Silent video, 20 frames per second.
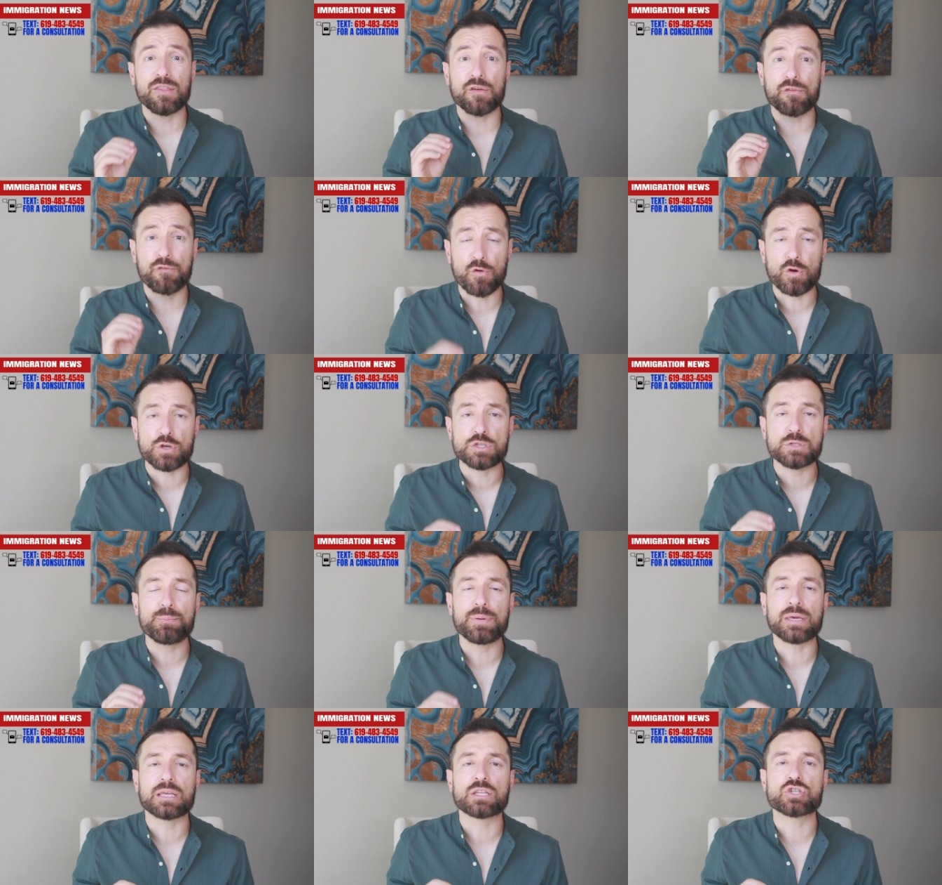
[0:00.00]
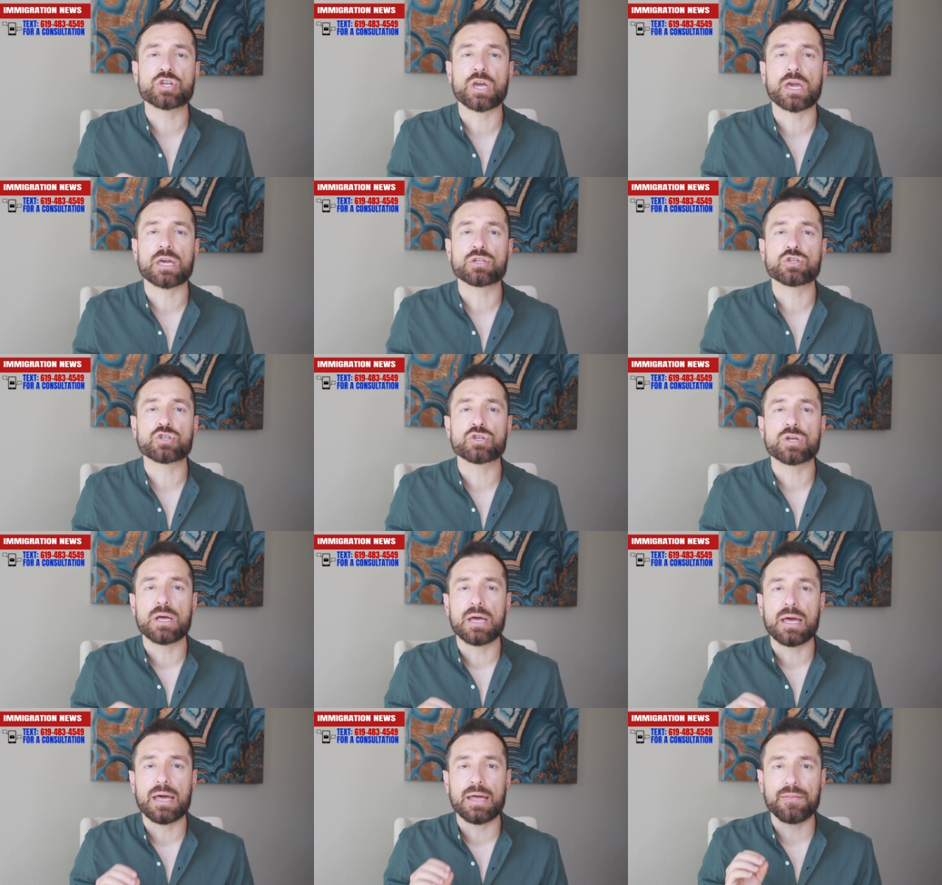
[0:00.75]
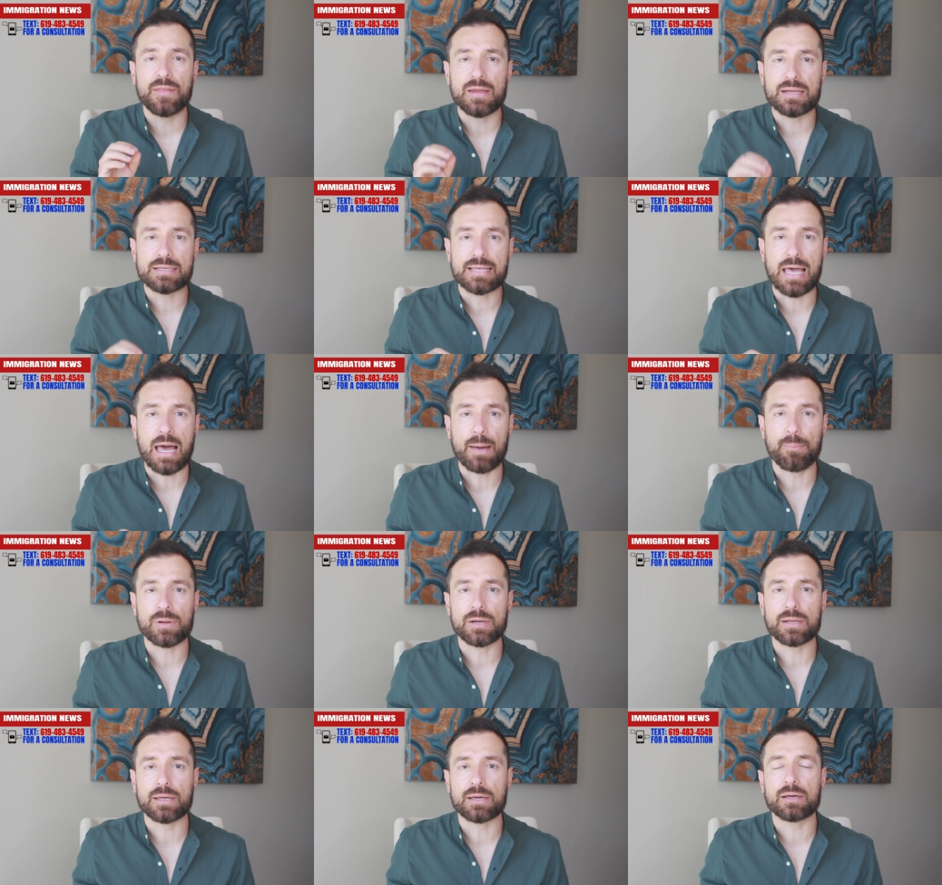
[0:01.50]
The first big change that is
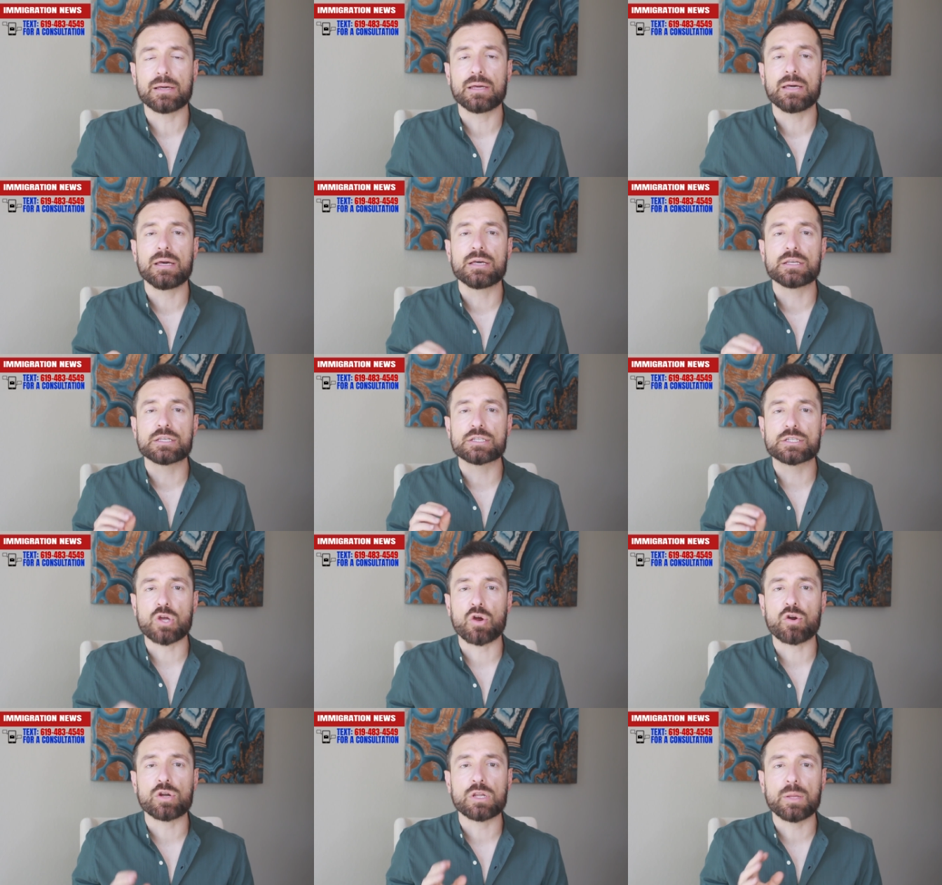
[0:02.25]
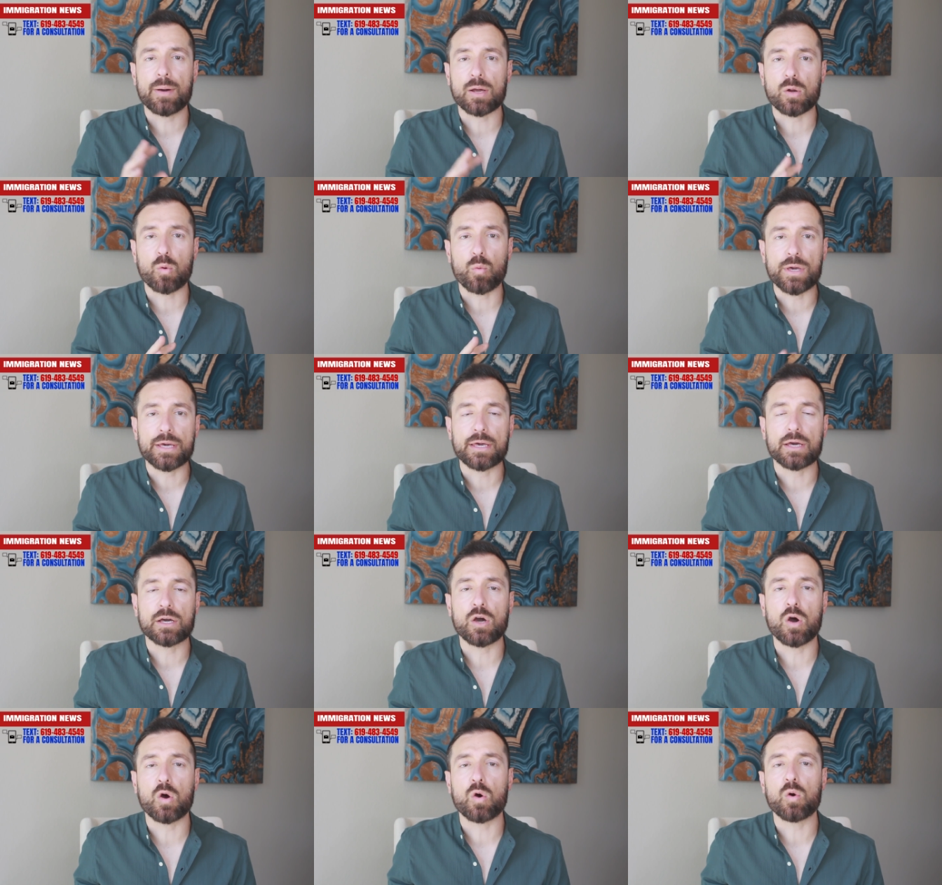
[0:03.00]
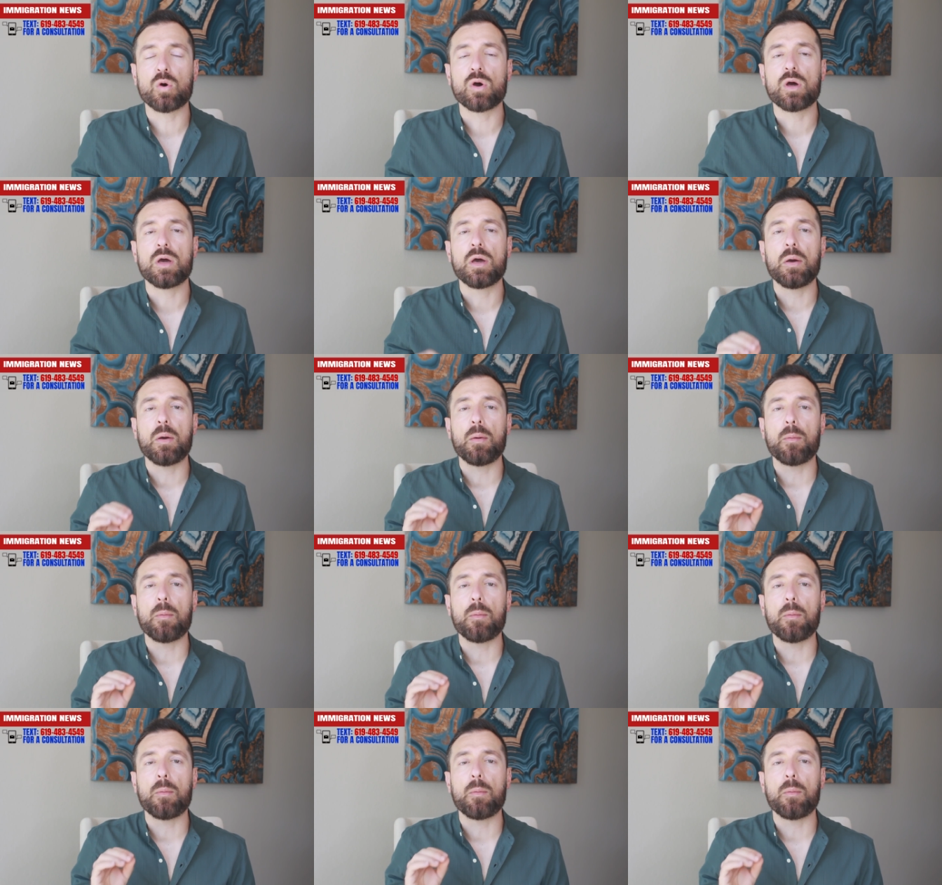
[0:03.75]
happening started about a week ago